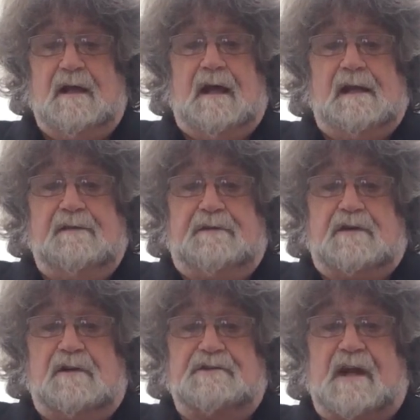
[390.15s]
And if you
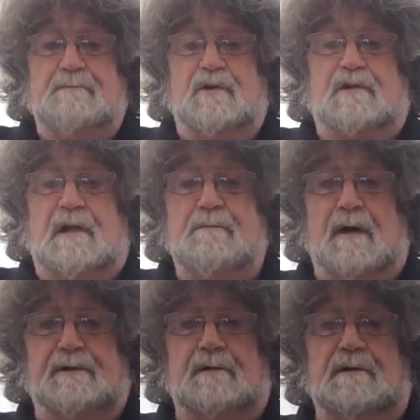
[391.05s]
contact Brooklin
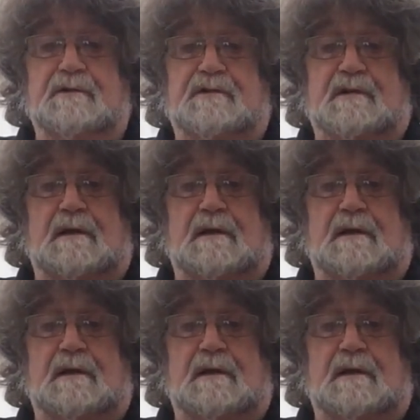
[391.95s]
Models,